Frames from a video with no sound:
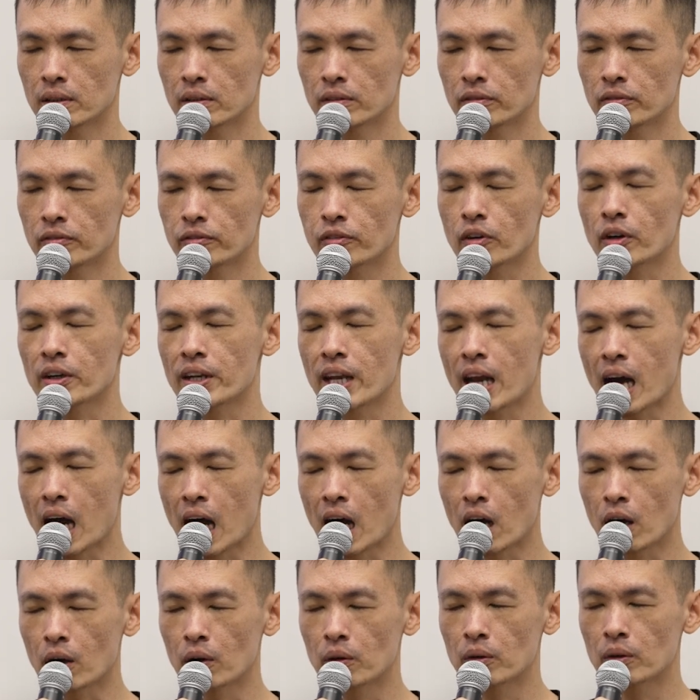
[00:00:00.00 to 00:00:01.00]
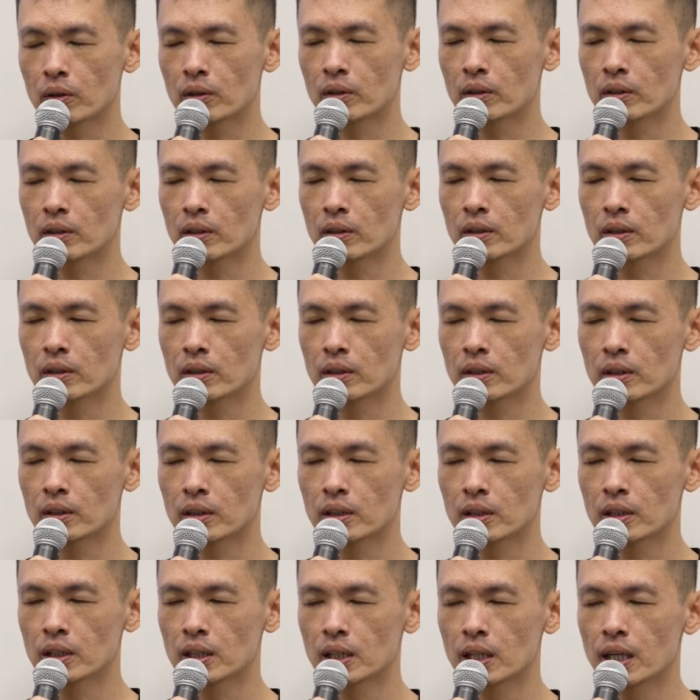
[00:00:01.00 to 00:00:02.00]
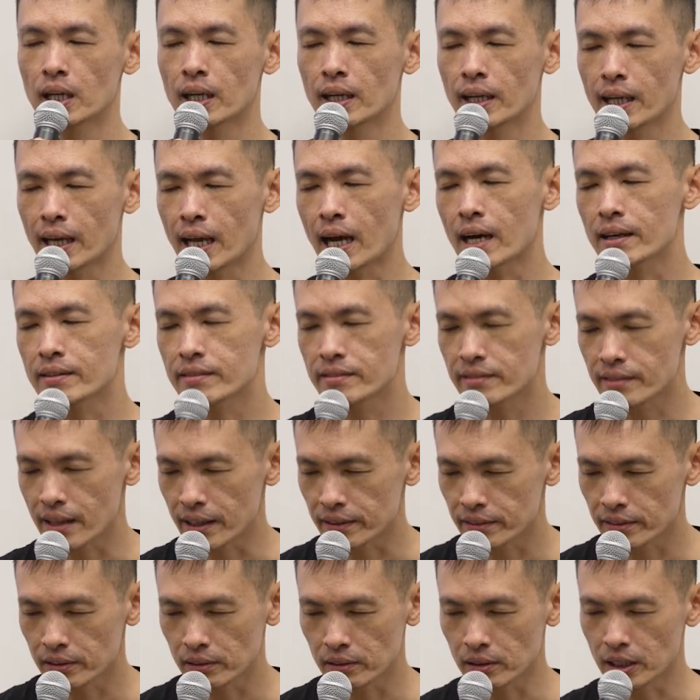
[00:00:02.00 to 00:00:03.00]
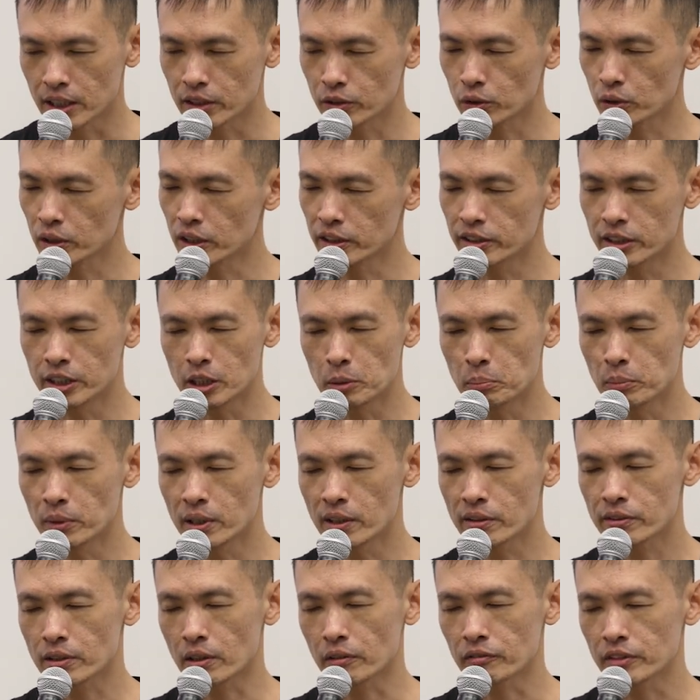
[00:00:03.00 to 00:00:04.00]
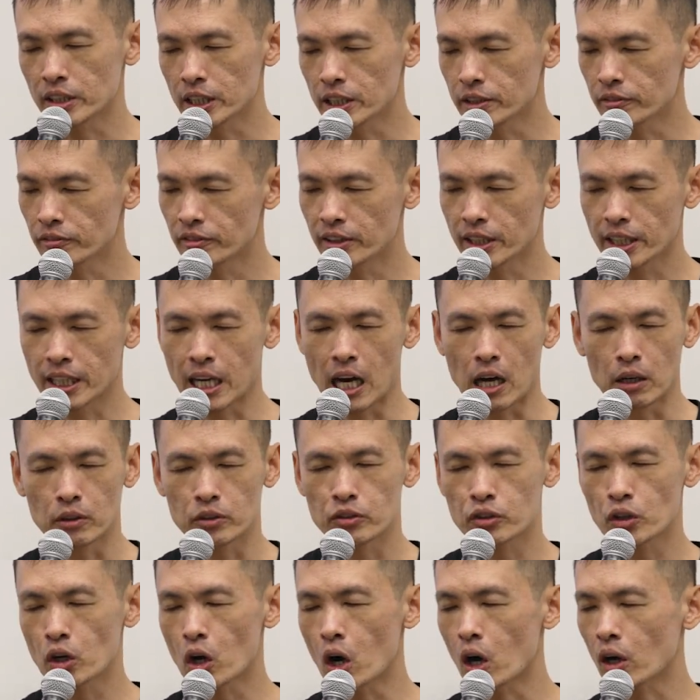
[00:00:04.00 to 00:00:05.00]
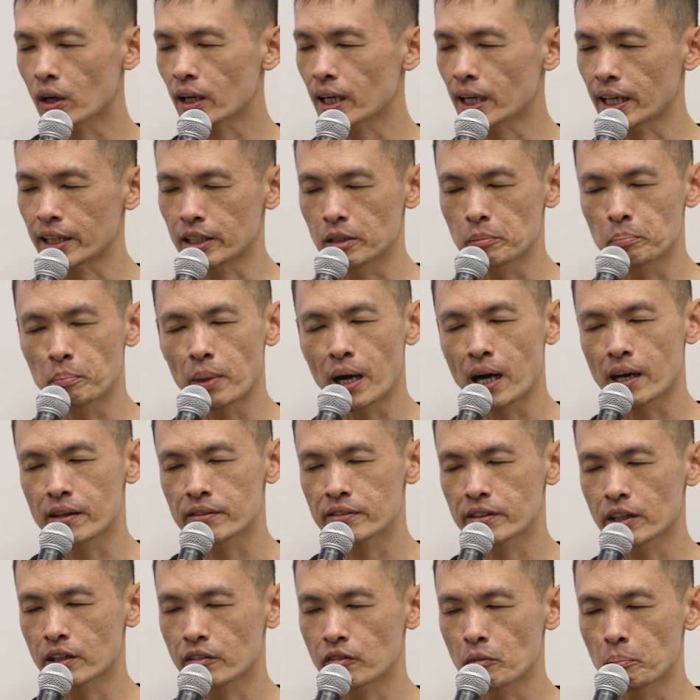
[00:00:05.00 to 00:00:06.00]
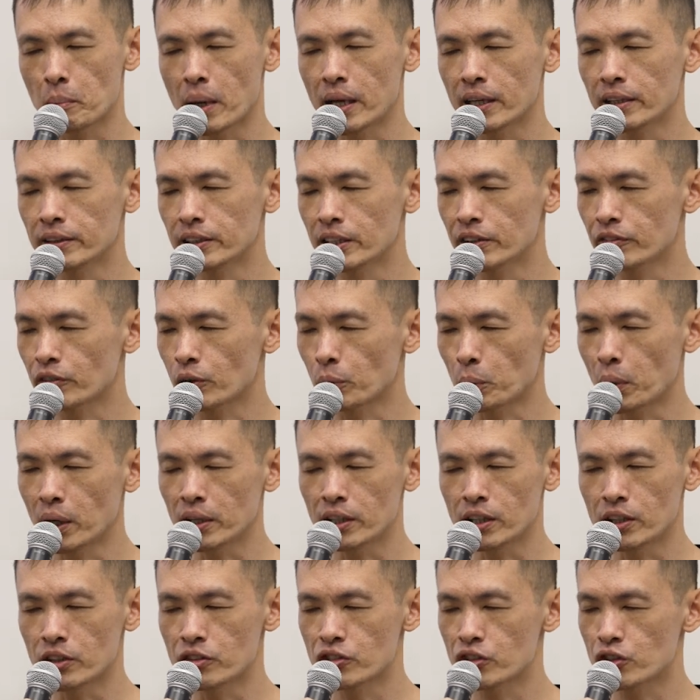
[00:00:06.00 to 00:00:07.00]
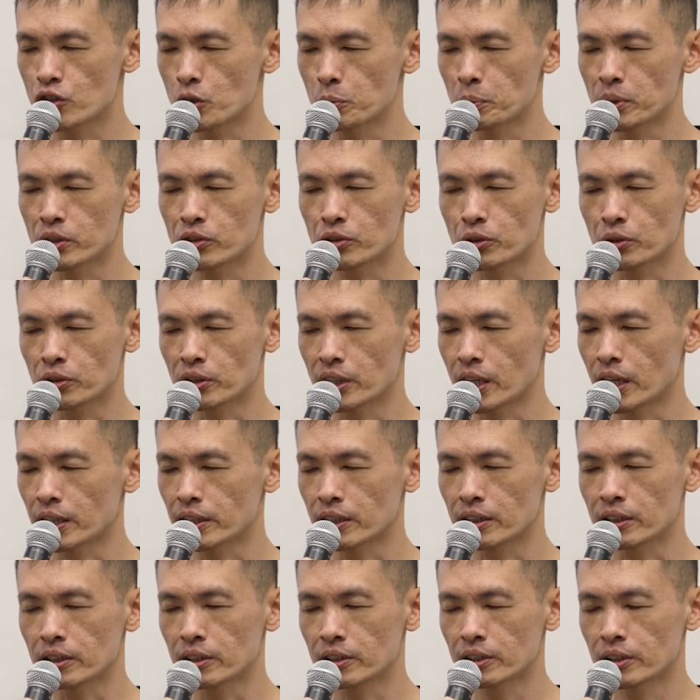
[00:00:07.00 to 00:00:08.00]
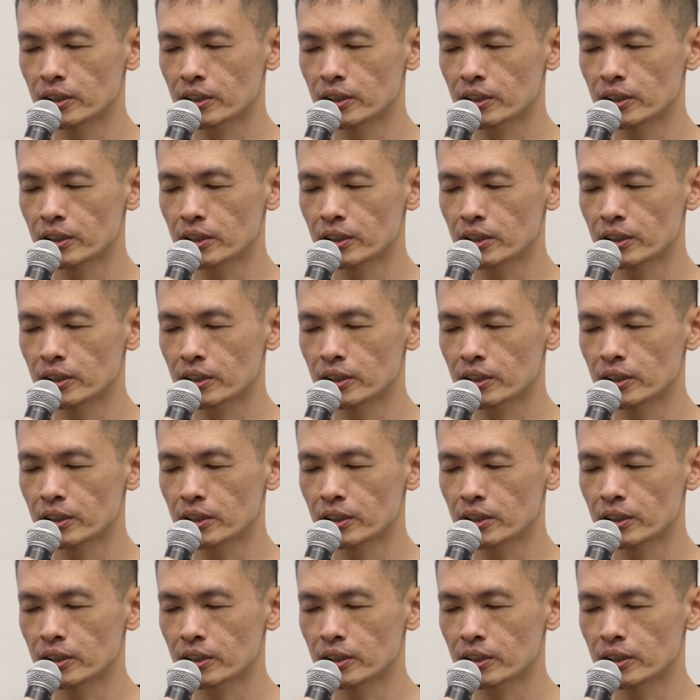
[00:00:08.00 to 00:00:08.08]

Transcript: For now, let us settle into the dimness of evening. I'll talk like the passing of a melody from one instrument to another.